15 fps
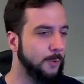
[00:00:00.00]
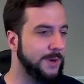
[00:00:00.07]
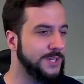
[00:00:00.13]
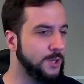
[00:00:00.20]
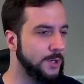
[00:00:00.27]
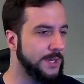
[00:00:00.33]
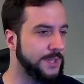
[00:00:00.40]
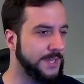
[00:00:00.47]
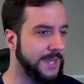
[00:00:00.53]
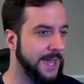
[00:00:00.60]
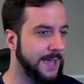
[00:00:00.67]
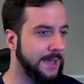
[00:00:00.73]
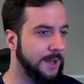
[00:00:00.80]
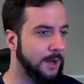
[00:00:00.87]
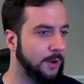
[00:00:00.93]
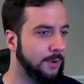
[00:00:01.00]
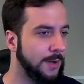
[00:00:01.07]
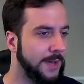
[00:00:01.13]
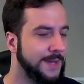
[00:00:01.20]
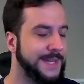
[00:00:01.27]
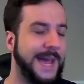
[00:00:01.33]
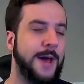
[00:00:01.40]
We don't get the KO.
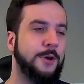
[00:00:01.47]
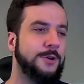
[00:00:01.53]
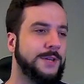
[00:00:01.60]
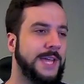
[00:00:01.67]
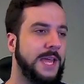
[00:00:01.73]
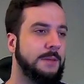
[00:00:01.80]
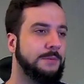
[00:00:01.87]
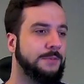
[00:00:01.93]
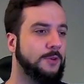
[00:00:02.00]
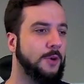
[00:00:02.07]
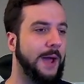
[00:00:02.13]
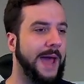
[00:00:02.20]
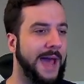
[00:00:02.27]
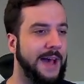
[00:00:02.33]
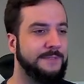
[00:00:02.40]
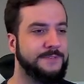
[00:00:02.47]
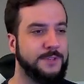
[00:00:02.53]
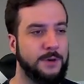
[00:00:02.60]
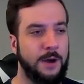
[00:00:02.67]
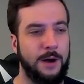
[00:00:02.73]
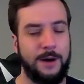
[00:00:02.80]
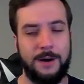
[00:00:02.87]
Counter came through
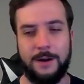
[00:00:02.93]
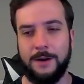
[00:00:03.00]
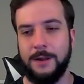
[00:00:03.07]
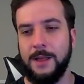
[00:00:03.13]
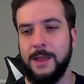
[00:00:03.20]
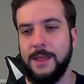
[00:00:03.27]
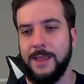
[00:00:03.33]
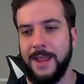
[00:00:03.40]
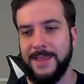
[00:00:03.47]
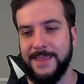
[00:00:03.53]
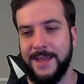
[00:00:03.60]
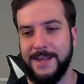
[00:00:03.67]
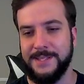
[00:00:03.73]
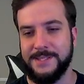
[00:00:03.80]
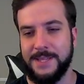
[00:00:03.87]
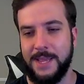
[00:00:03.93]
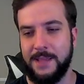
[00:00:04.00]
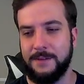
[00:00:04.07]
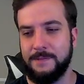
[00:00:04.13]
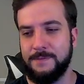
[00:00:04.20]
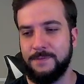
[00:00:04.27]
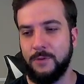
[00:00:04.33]
after all, and that is
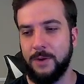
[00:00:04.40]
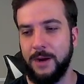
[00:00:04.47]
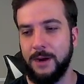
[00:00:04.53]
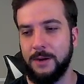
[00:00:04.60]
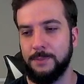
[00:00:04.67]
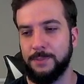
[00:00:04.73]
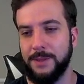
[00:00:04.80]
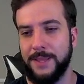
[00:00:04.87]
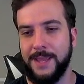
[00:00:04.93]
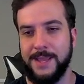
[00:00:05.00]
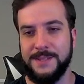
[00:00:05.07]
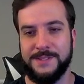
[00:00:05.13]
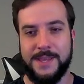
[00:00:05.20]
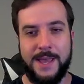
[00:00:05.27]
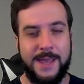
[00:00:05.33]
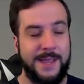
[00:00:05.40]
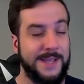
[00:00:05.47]
it for our Blaze.